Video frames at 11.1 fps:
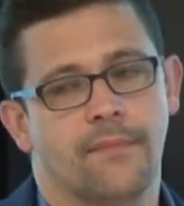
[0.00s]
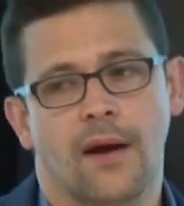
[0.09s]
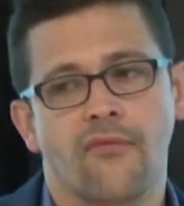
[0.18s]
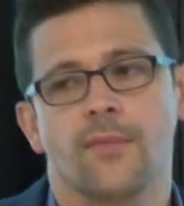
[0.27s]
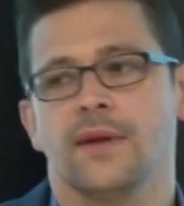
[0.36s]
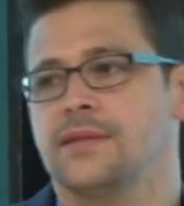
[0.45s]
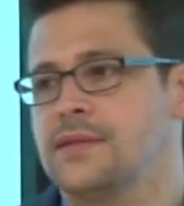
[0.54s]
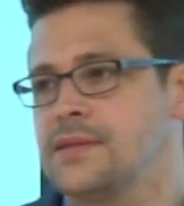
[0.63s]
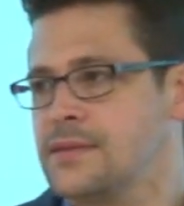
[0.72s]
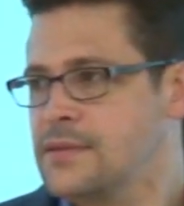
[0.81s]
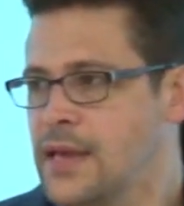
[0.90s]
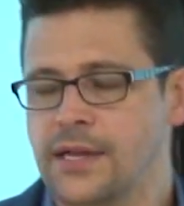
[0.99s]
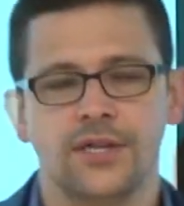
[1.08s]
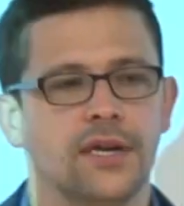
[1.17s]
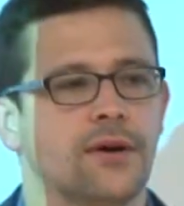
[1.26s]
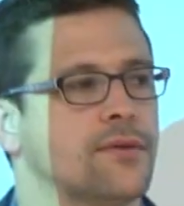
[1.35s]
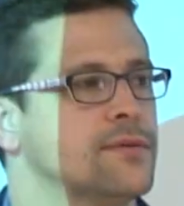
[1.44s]
governments,
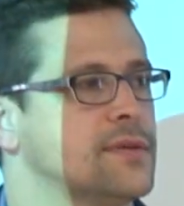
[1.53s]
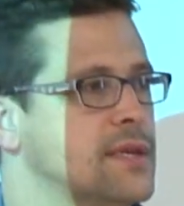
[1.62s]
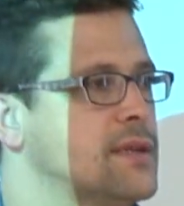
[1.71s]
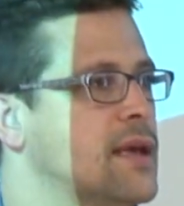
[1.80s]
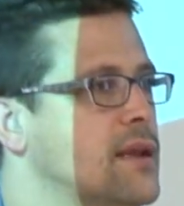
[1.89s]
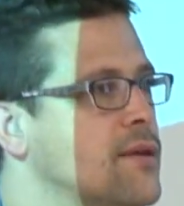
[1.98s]
NGOs, and, and